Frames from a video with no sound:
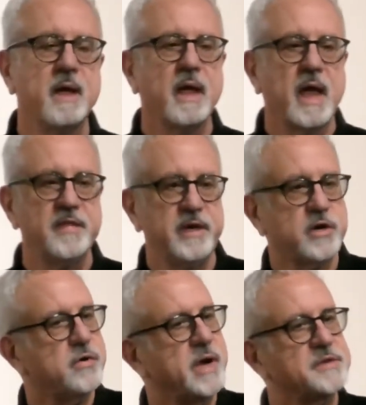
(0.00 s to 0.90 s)
And then he
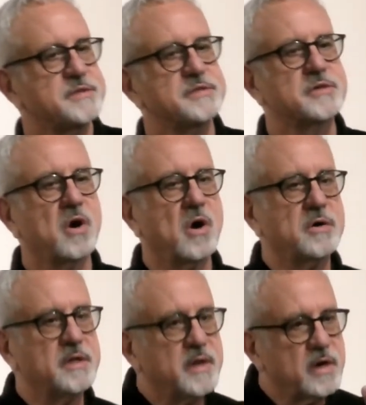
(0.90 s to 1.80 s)
creates this
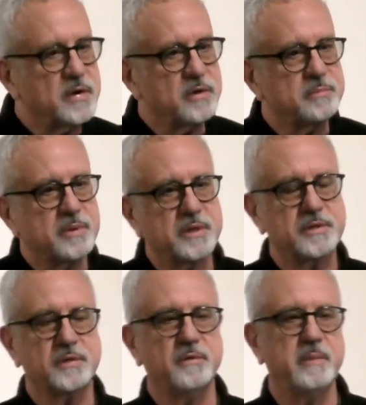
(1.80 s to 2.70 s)
garden, and there he'll
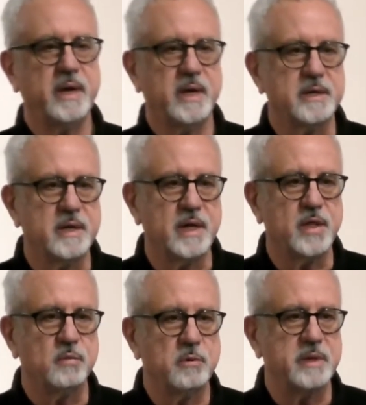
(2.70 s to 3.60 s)
put the man and the
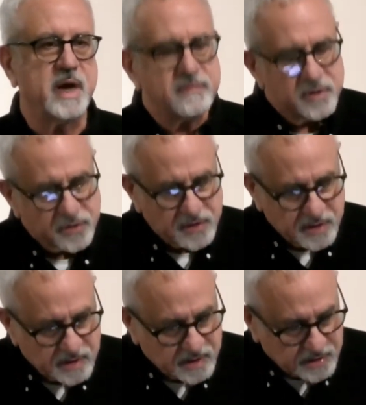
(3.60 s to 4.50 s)
woman.
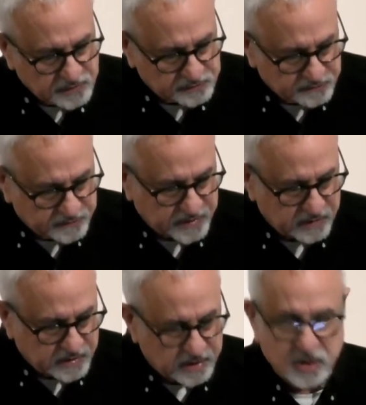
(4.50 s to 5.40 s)
Everything is
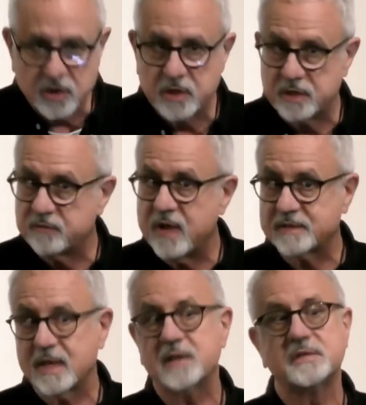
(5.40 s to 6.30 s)
very good. In fact,
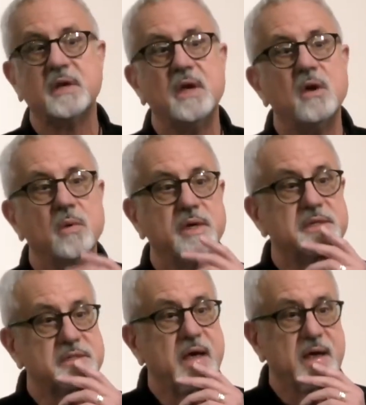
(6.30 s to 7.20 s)
that's what he
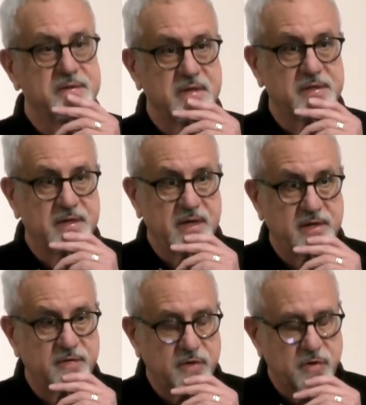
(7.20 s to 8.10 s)
says at the end of
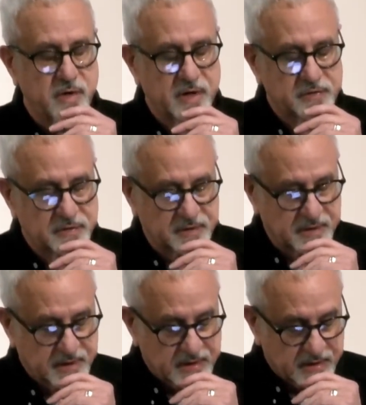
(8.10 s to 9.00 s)
the creation
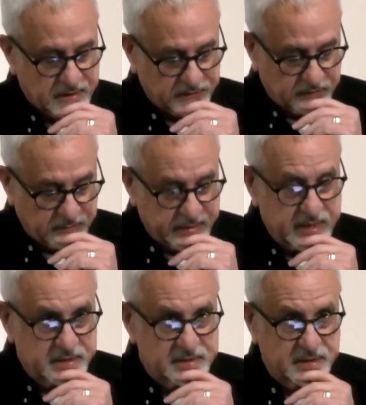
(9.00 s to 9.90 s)
of
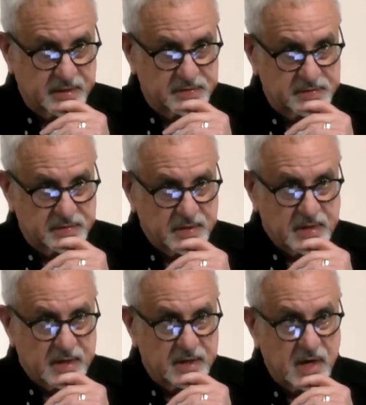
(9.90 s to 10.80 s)
humanity is,
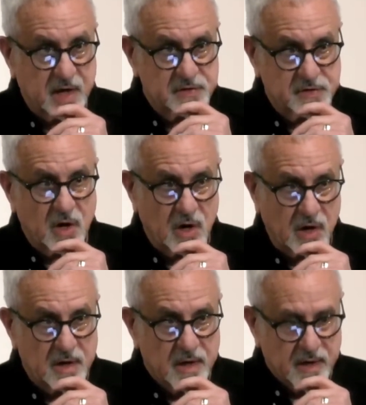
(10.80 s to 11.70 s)
and God
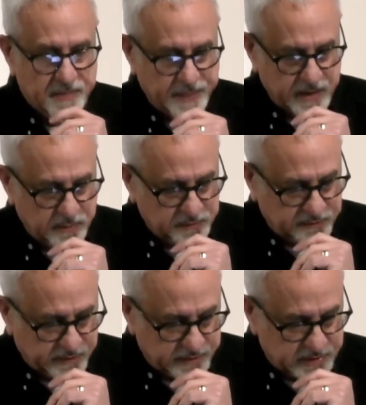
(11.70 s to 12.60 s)
saw that it was
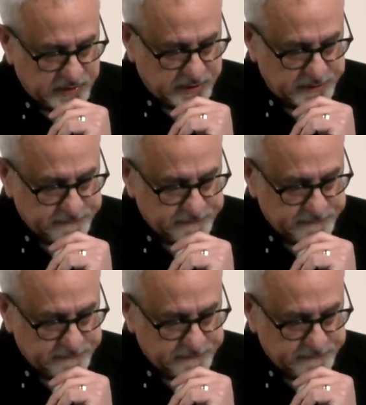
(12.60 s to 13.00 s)
very good.